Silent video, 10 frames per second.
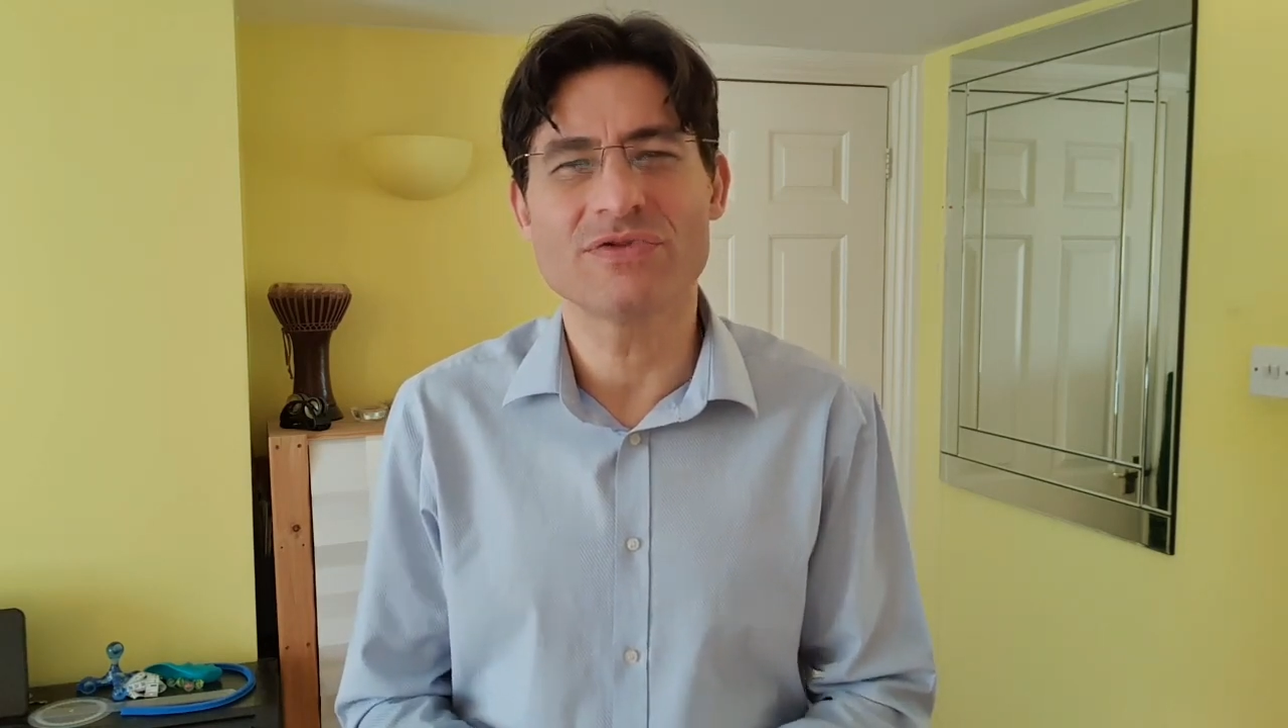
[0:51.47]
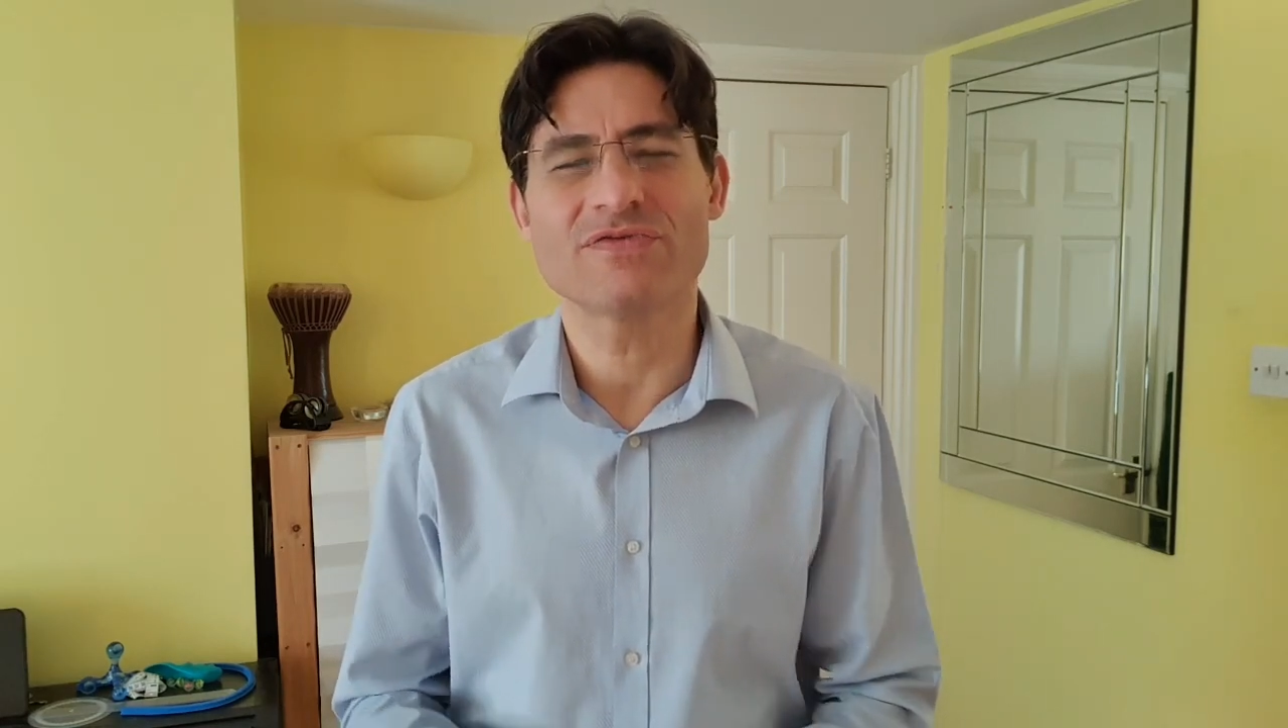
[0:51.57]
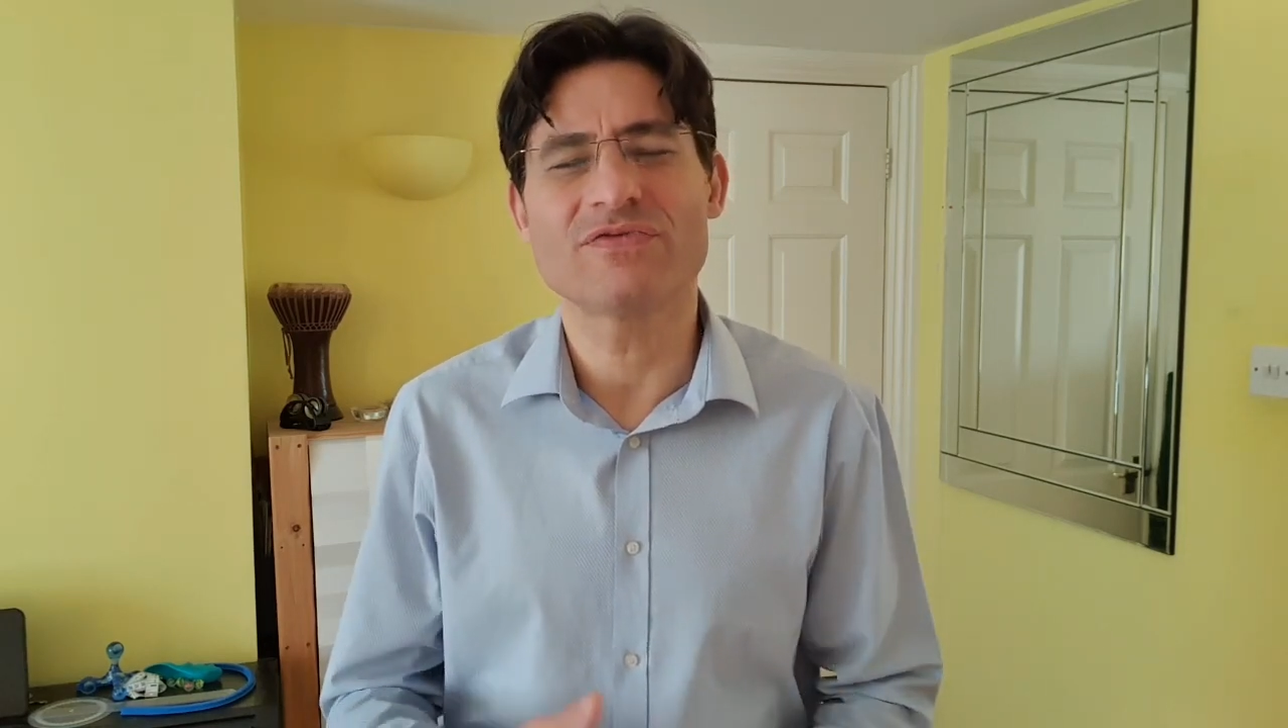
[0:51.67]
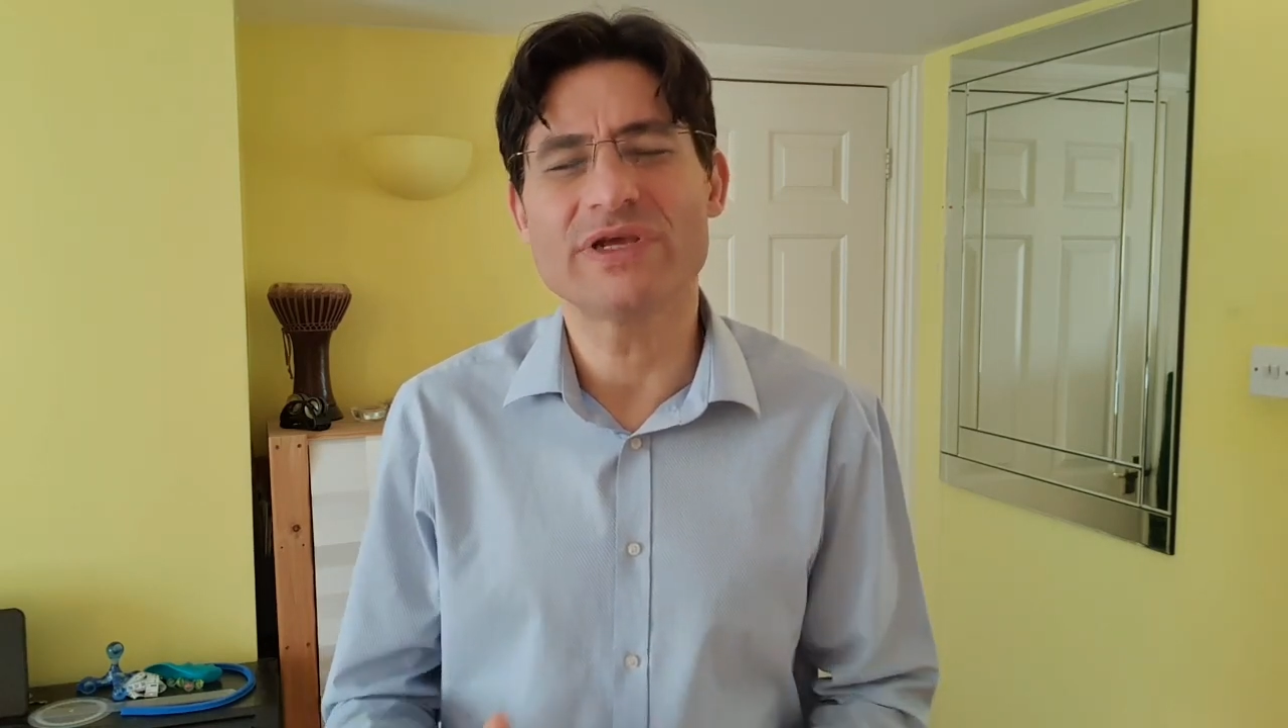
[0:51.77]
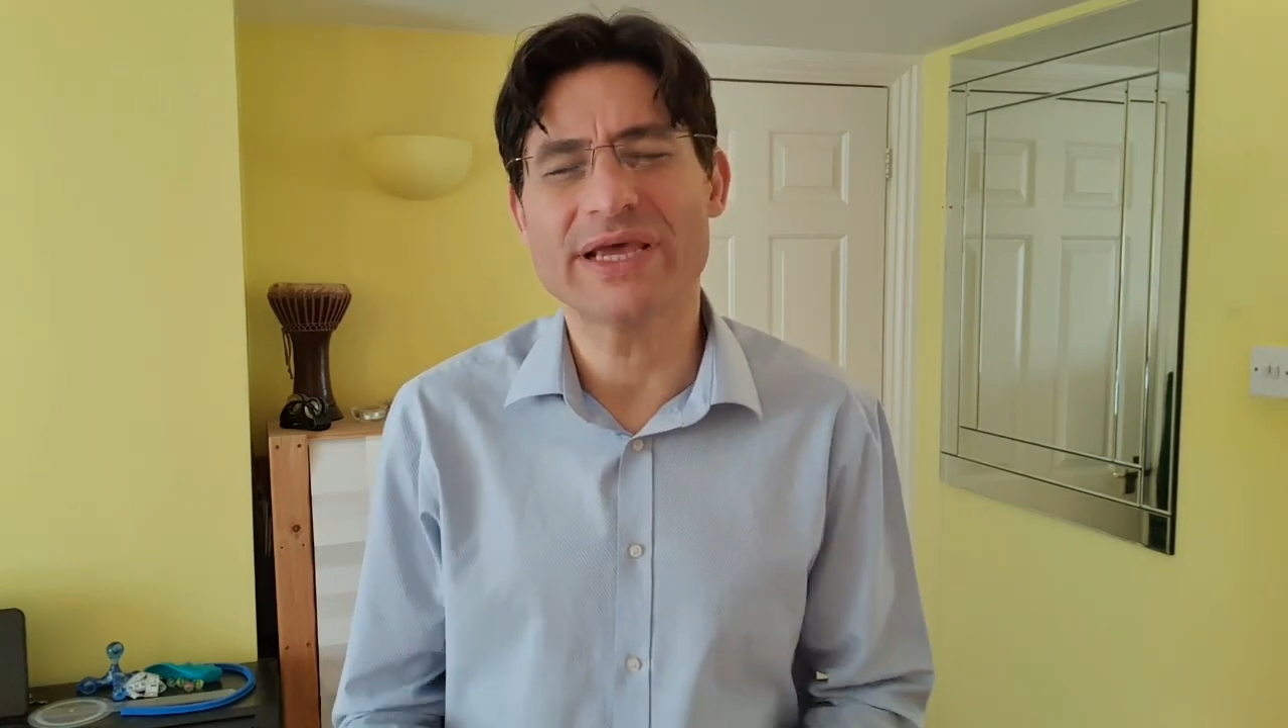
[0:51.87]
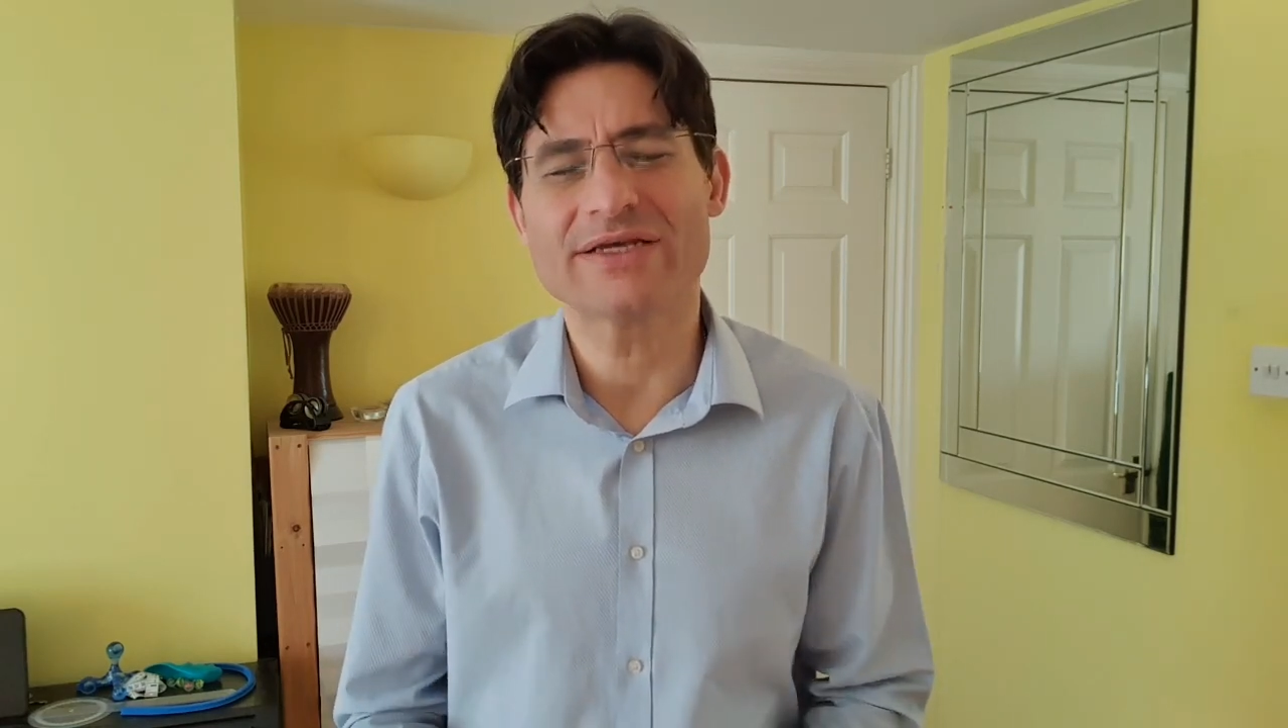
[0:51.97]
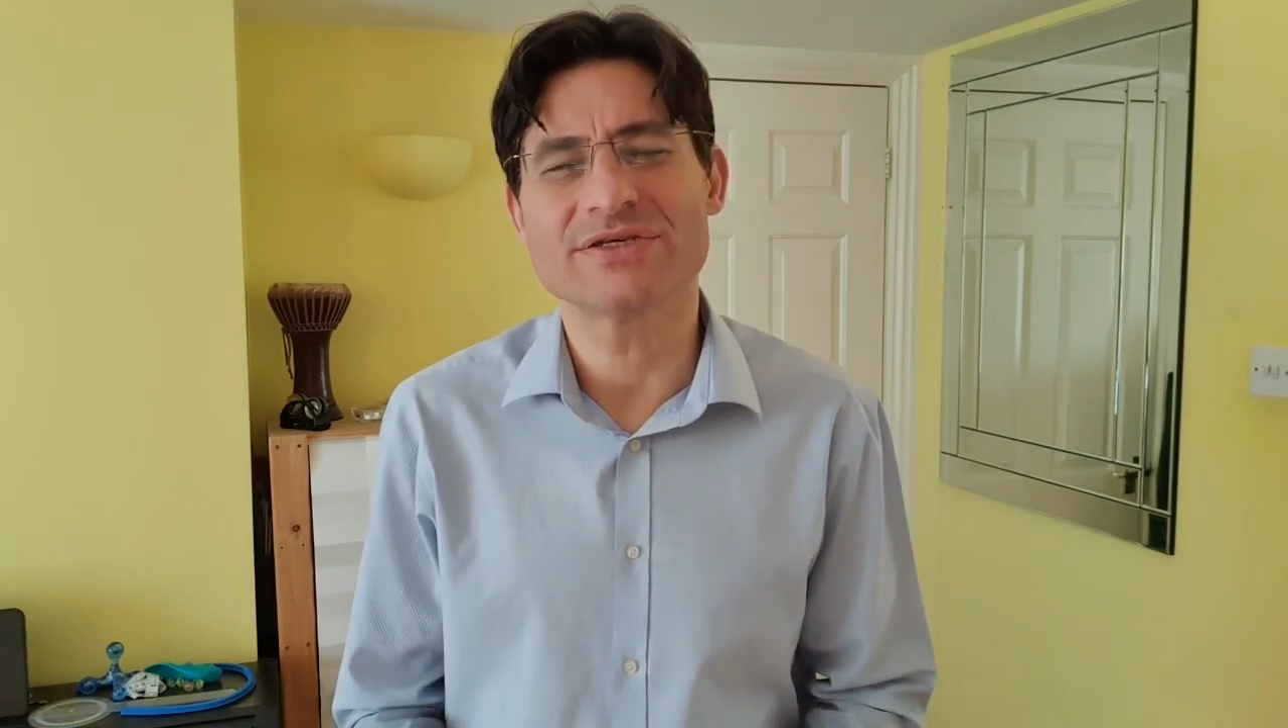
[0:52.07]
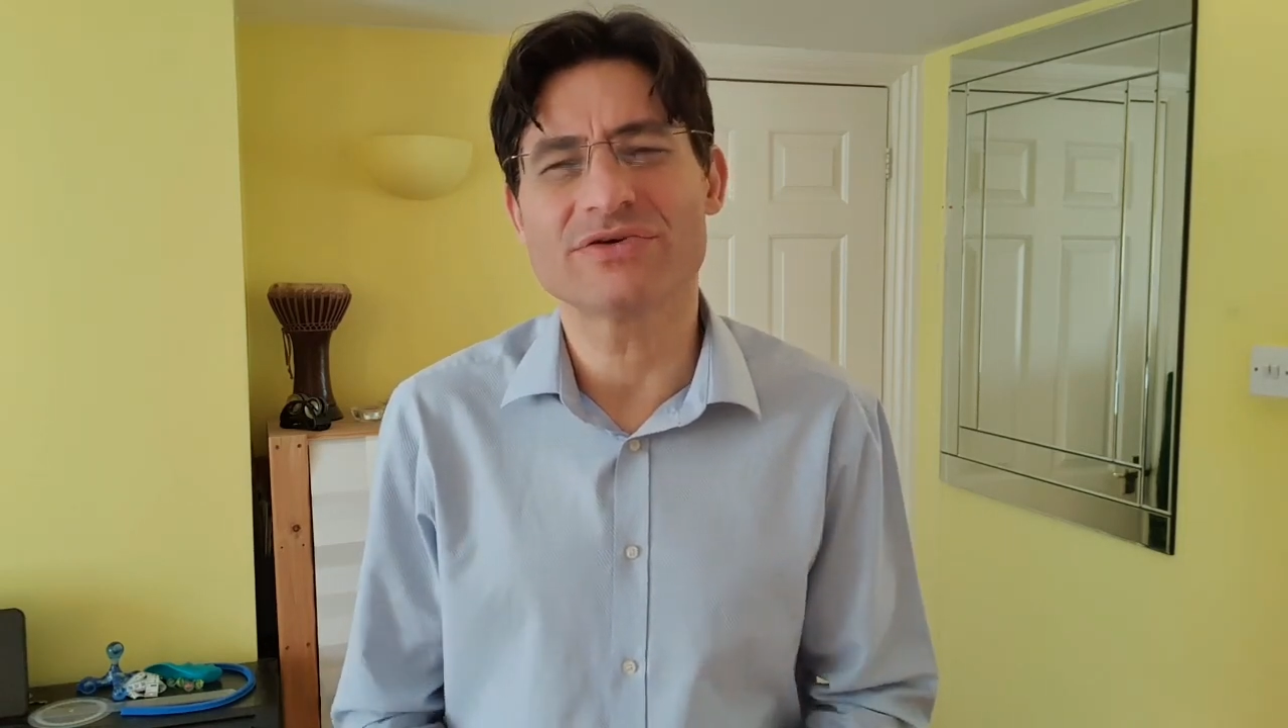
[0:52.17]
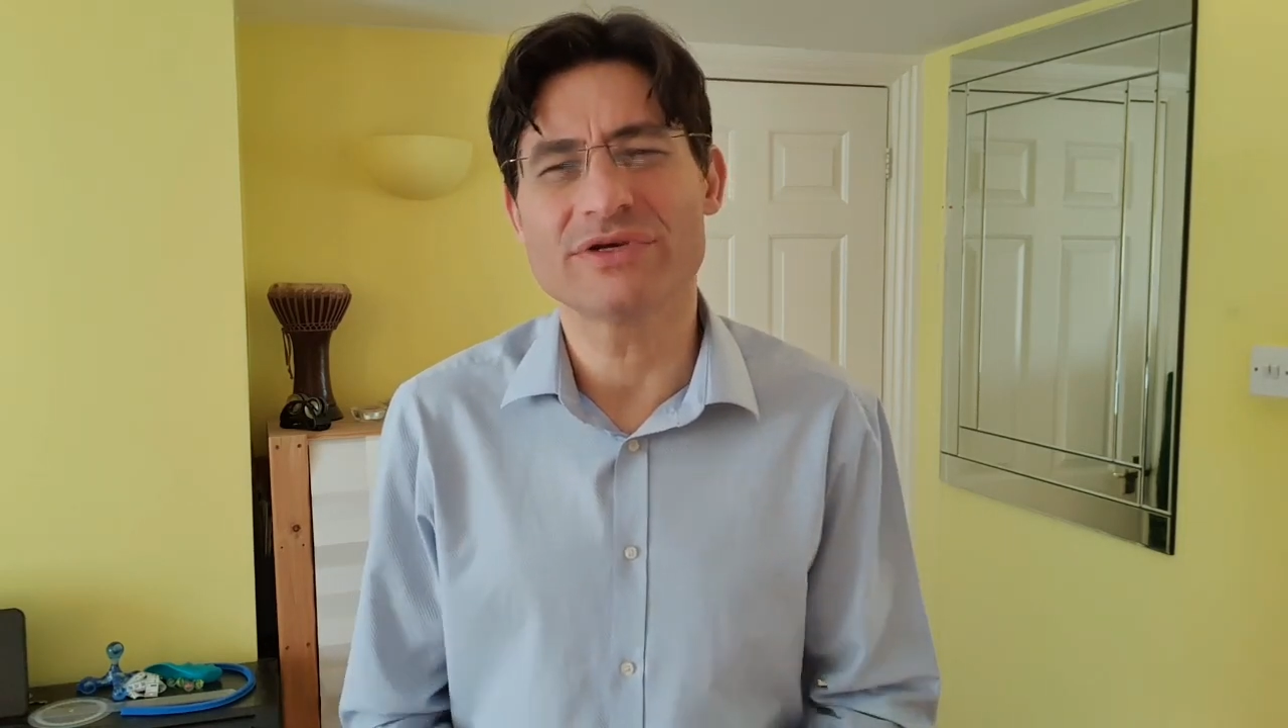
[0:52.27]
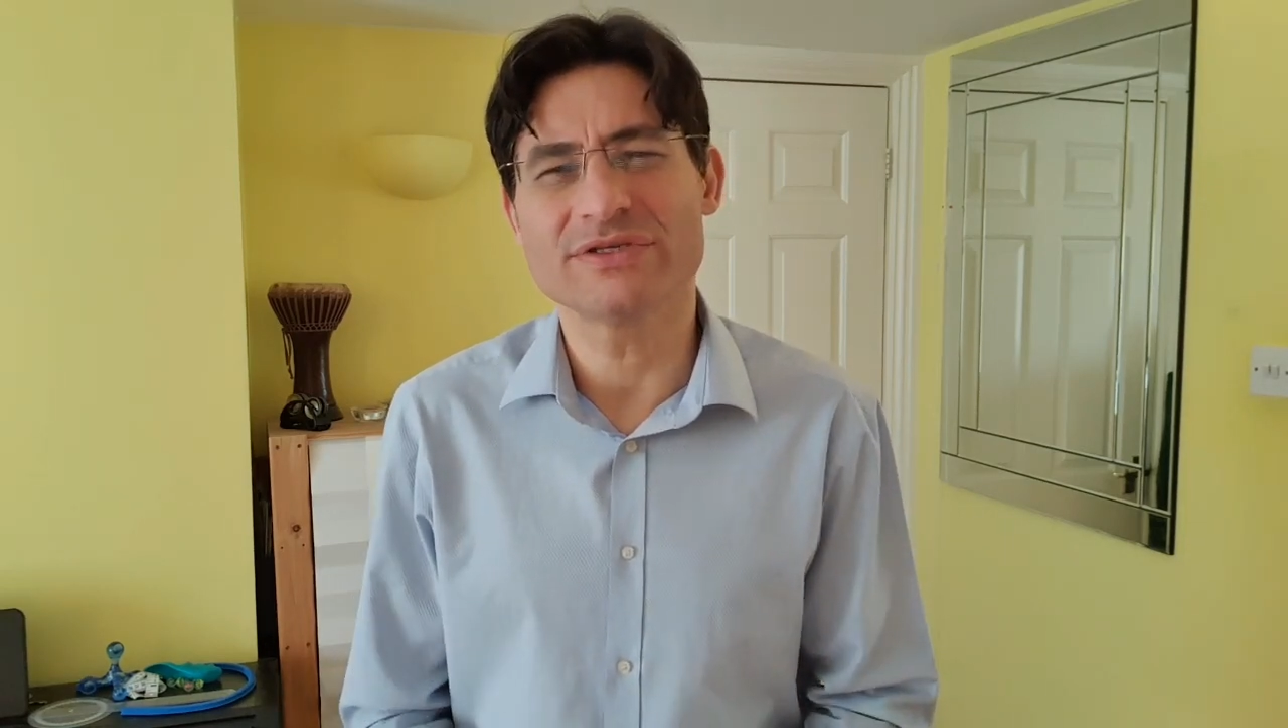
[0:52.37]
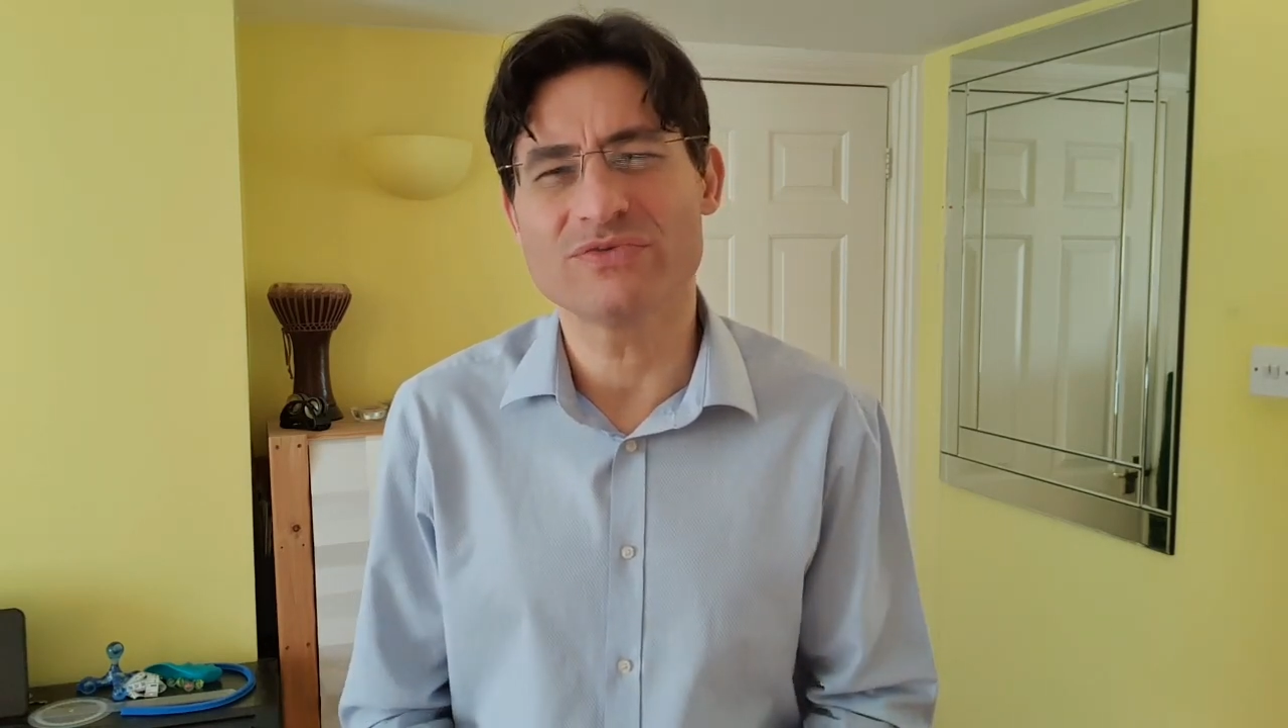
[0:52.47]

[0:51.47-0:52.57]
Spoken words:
three categories